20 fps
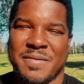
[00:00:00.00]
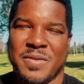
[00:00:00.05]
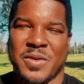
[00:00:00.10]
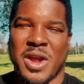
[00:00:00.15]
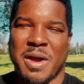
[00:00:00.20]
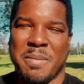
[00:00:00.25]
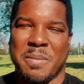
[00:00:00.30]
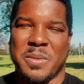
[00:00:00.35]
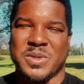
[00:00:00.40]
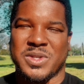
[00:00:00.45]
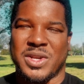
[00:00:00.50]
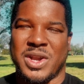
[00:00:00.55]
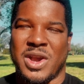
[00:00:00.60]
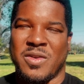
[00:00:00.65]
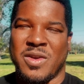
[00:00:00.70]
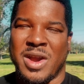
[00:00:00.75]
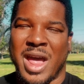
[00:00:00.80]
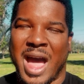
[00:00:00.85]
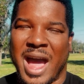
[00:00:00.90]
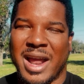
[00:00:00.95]
for numbers and they're
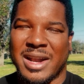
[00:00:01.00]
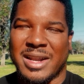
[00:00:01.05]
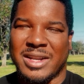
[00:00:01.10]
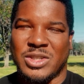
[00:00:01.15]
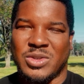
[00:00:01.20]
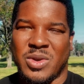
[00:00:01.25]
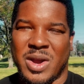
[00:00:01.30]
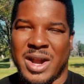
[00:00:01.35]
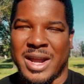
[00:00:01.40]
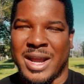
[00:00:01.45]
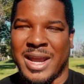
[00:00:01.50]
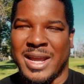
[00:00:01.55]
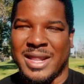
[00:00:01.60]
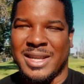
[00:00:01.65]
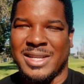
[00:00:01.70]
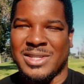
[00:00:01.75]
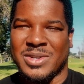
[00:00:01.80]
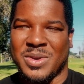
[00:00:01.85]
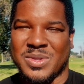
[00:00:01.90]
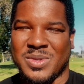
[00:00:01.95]
not trying to get
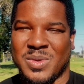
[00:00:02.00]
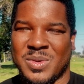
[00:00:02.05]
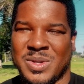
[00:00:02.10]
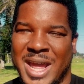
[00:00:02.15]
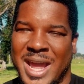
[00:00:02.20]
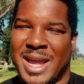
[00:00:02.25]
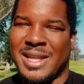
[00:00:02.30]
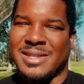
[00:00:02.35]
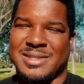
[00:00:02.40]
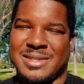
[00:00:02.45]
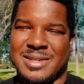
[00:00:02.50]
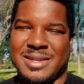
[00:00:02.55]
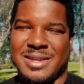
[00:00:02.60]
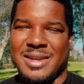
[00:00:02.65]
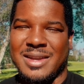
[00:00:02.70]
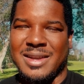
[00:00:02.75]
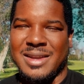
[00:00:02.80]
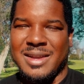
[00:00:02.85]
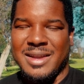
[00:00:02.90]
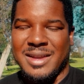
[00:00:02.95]
these girls on dates
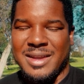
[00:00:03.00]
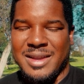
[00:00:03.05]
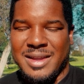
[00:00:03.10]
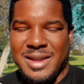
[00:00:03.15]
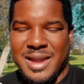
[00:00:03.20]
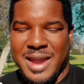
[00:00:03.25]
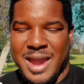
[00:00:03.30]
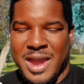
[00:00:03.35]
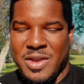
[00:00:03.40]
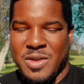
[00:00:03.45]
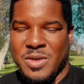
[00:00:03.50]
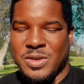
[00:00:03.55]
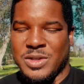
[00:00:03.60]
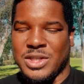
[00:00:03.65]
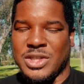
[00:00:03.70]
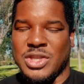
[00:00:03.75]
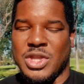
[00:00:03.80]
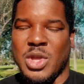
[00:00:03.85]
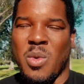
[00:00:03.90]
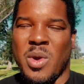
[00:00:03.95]
and you're
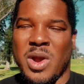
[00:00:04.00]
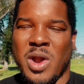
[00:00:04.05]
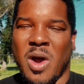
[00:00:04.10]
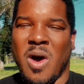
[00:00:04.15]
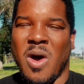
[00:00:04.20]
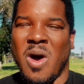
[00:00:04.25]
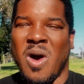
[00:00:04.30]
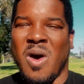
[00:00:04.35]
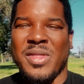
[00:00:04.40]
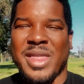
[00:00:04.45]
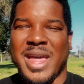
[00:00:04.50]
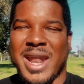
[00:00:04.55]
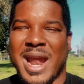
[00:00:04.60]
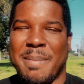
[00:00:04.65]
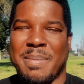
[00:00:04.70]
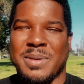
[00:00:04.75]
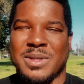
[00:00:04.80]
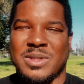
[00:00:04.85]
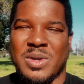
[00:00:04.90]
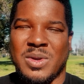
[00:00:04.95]
just throwing all that
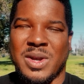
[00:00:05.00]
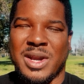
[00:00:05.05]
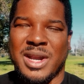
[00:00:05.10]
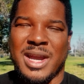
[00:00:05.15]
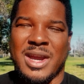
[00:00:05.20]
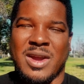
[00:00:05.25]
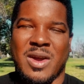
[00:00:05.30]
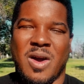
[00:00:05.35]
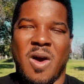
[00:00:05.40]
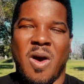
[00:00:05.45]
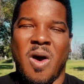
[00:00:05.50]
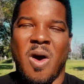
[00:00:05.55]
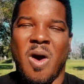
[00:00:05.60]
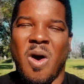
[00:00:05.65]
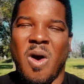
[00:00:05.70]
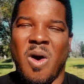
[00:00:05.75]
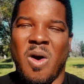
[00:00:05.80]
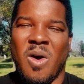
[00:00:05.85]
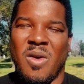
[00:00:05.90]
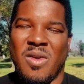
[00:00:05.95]
opportunity,
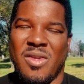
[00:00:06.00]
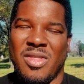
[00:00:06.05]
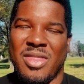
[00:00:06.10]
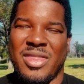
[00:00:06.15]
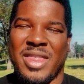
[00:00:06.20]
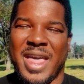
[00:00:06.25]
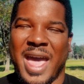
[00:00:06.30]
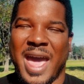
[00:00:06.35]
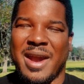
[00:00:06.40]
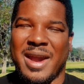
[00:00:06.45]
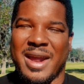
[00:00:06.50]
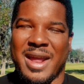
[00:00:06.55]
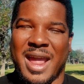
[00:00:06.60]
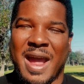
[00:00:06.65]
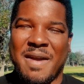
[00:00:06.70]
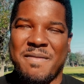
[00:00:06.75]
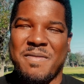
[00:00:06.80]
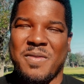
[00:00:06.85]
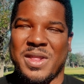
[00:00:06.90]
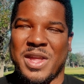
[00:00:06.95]
all that
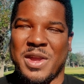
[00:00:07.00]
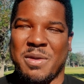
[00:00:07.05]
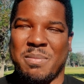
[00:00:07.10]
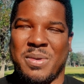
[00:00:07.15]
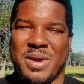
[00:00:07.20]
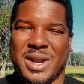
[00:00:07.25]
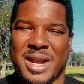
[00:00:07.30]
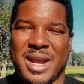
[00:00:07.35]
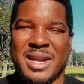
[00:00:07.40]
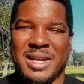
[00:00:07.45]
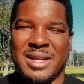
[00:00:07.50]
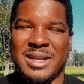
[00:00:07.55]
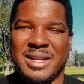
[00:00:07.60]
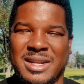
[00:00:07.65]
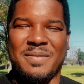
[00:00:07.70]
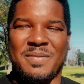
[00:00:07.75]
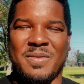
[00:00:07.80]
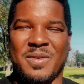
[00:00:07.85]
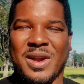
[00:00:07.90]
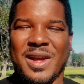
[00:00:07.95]
effort that you put in
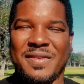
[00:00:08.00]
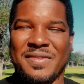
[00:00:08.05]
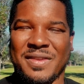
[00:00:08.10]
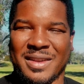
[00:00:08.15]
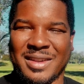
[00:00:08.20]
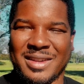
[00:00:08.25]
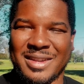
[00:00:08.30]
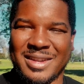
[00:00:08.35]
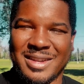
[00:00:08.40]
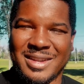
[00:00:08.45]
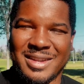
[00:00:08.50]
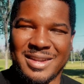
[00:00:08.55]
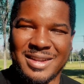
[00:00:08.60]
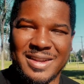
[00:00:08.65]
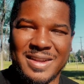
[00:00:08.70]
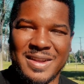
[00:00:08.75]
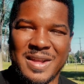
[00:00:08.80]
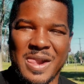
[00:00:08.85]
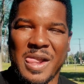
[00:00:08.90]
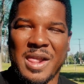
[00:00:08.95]
for nothing.
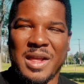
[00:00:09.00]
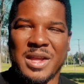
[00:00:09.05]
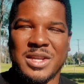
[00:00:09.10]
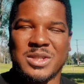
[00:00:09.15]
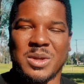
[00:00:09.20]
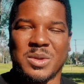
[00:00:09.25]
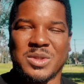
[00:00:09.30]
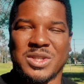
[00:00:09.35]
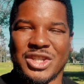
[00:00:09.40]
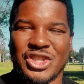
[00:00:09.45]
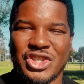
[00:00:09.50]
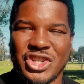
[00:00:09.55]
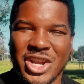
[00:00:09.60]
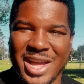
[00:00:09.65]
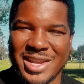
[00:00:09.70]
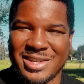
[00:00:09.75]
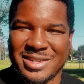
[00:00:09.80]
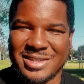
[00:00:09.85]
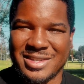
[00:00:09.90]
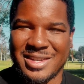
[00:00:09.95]
So
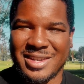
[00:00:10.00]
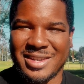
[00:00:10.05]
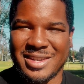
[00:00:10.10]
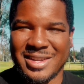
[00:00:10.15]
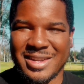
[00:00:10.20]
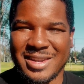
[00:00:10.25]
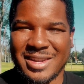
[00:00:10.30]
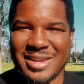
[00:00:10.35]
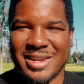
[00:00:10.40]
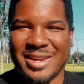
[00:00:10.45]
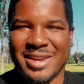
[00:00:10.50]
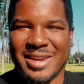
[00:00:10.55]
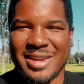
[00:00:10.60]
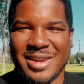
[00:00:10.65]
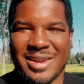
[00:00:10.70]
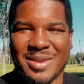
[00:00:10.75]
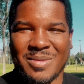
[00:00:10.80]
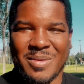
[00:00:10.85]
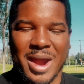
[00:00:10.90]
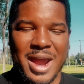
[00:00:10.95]
suggest,
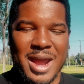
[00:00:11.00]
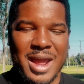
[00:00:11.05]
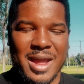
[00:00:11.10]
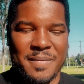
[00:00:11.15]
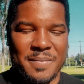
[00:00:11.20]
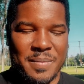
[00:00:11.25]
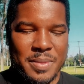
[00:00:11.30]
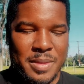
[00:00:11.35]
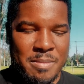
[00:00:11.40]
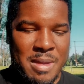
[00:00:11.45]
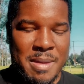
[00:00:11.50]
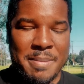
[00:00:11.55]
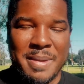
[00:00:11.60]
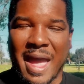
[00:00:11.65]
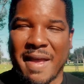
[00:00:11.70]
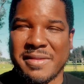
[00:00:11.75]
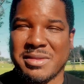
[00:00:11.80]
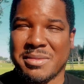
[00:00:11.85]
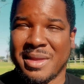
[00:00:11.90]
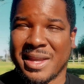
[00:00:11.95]
right? Maybe
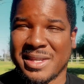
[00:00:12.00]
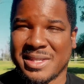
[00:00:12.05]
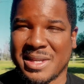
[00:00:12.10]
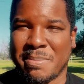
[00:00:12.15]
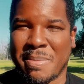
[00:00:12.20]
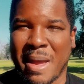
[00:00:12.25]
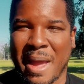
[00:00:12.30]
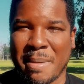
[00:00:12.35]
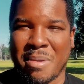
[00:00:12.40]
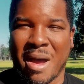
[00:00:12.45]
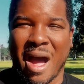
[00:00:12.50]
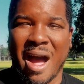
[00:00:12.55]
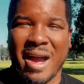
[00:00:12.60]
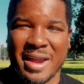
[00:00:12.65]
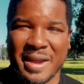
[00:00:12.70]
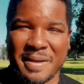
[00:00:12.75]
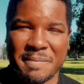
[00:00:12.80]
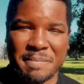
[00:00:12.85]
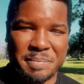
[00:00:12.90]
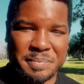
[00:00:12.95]
have some things in the back
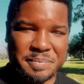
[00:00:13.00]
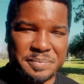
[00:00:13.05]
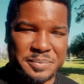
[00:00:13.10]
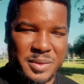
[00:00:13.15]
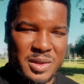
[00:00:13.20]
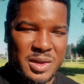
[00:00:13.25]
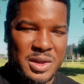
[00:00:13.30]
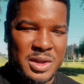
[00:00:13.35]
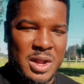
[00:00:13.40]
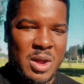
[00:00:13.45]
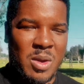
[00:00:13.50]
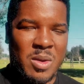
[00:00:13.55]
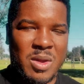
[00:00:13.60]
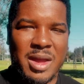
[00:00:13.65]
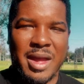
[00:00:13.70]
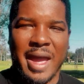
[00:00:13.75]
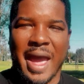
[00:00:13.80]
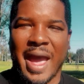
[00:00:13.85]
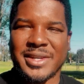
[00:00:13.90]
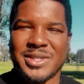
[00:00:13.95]
pocket. You know,
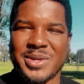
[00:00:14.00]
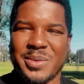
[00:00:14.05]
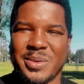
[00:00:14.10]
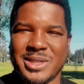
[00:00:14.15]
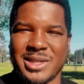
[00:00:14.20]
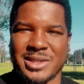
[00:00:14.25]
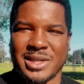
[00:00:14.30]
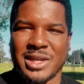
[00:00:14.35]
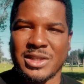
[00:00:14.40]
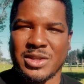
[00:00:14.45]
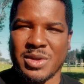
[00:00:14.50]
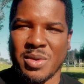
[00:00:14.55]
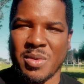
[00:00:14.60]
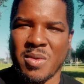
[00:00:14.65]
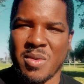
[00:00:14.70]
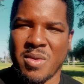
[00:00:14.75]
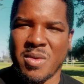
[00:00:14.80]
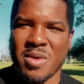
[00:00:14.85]
ask her what she's into.